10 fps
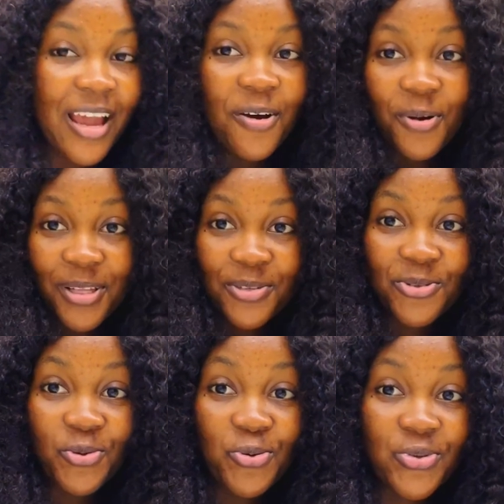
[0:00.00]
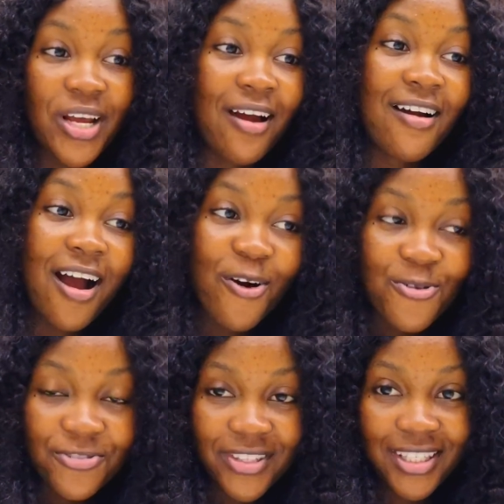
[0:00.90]
When it's cold, I'll go
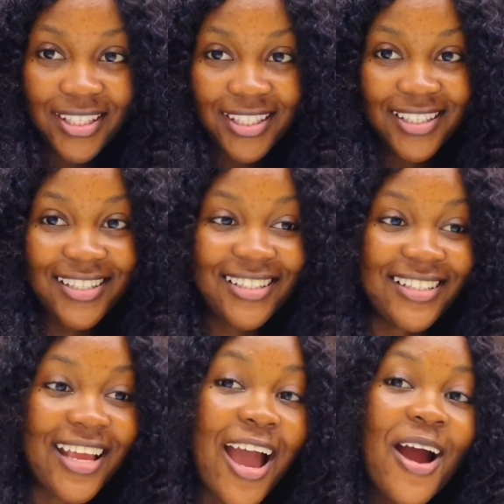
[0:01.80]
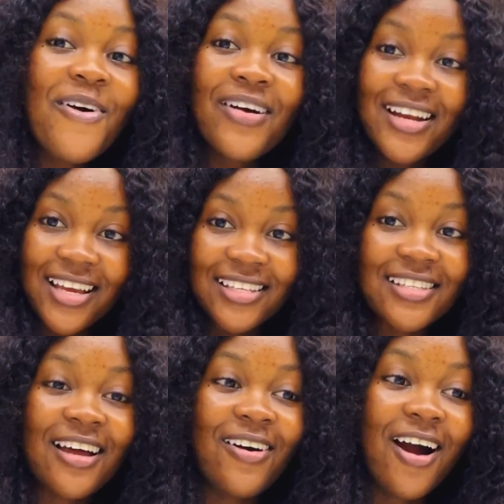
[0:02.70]
off it. When there
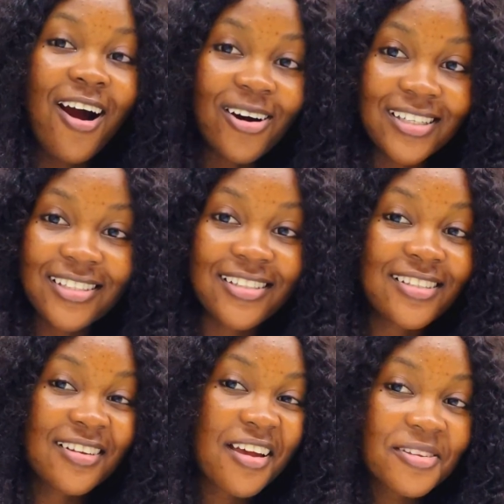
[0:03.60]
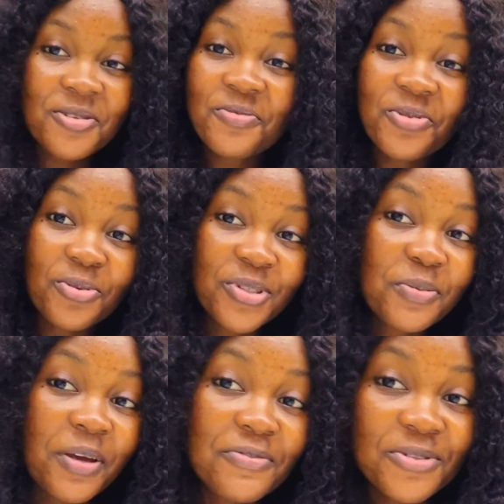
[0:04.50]
is, I'll go on it. Okay, you should watch
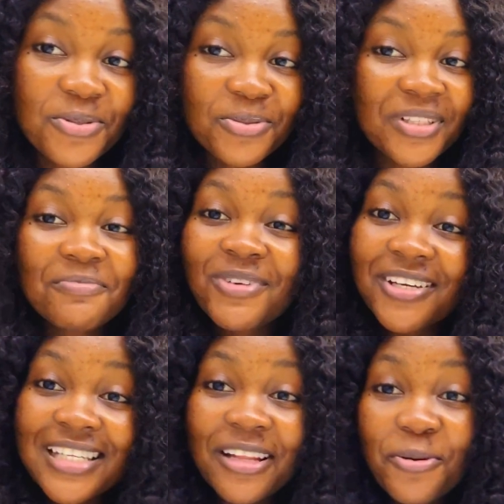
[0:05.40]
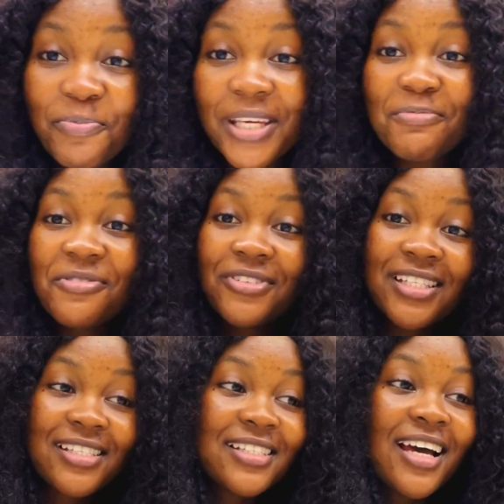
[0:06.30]
my video because they're not paying me for
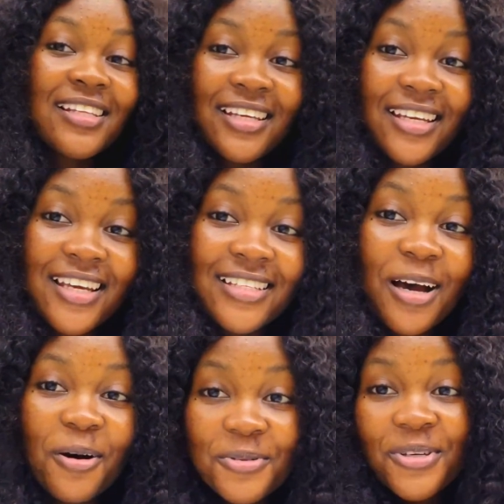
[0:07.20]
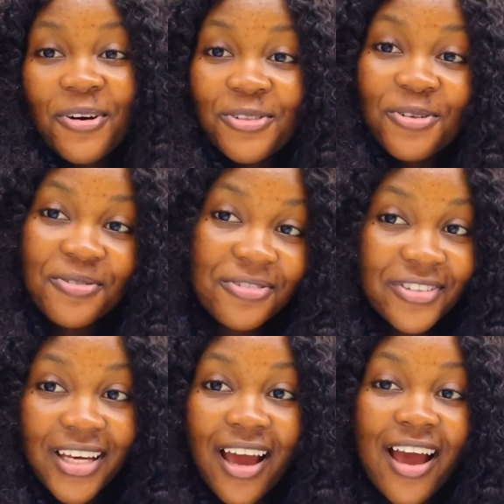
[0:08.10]
this channel yet. I'm doing your show
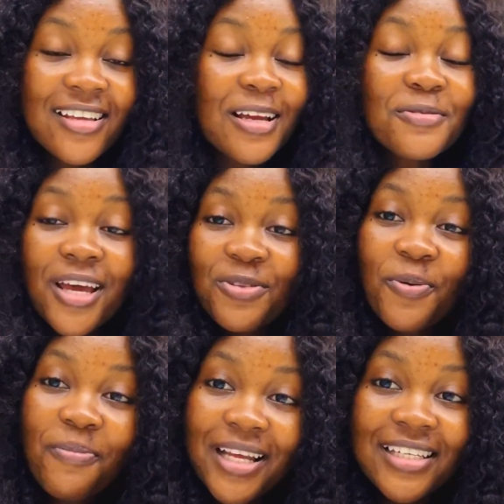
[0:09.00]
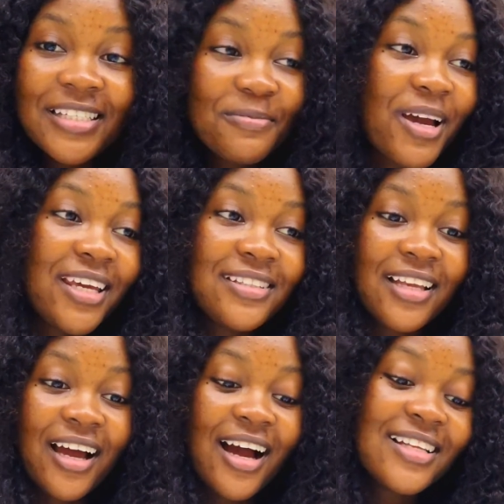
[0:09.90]
free, so I'm trying to manage my
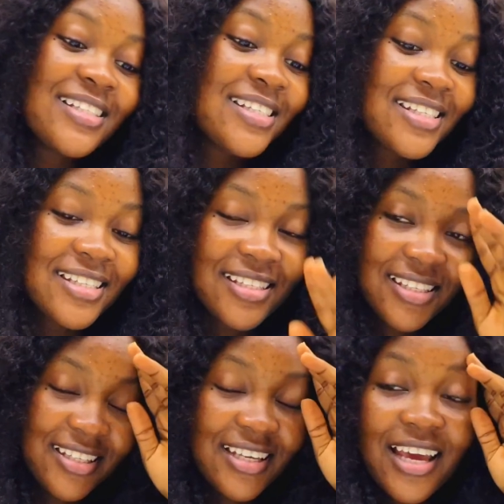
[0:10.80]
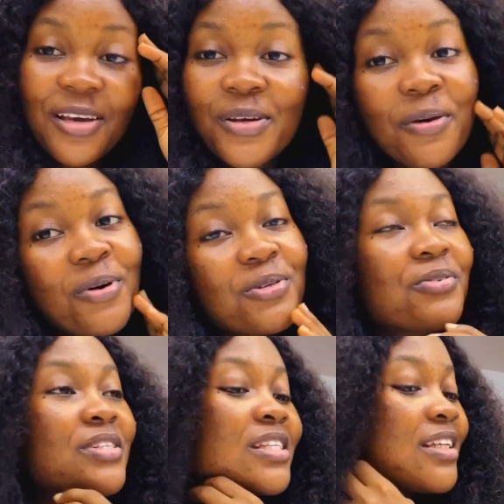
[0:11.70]
heater, and the heat is because
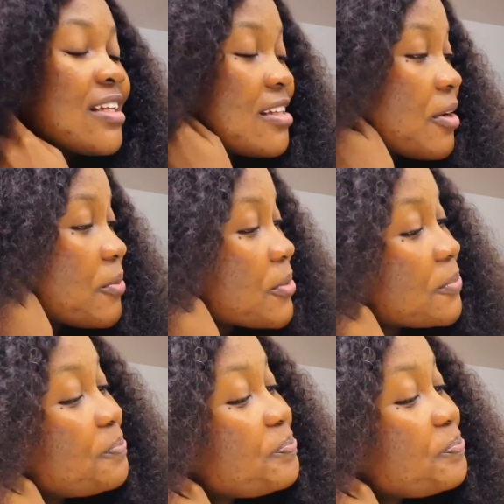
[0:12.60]
of this head that I work.